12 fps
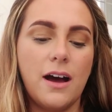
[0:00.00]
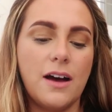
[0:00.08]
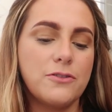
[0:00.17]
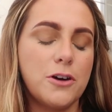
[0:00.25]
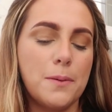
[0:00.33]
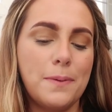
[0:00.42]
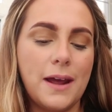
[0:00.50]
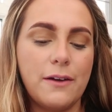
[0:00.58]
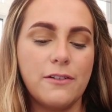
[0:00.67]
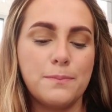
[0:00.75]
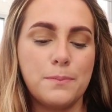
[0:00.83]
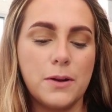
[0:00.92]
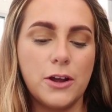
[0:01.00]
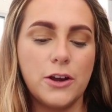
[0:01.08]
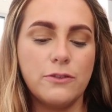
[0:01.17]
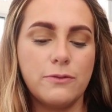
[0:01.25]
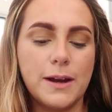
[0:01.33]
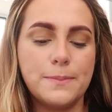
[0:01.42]
I've got a pair of
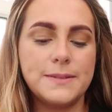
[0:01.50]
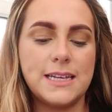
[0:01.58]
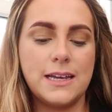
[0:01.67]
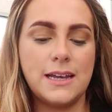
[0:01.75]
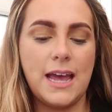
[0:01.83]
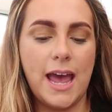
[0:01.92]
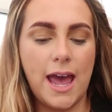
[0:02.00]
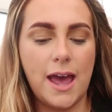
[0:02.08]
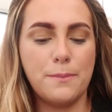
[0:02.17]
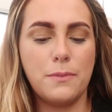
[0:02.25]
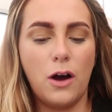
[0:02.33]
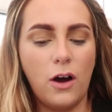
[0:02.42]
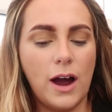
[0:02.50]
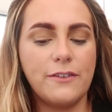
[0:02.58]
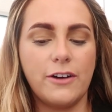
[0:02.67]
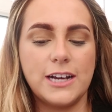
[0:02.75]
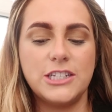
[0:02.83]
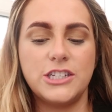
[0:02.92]
blue ripped hem
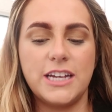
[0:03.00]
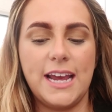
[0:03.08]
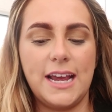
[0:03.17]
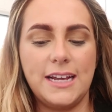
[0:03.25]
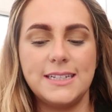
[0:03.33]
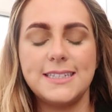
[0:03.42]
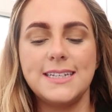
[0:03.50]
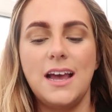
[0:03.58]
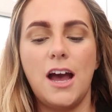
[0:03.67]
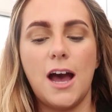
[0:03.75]
high-rise jeans.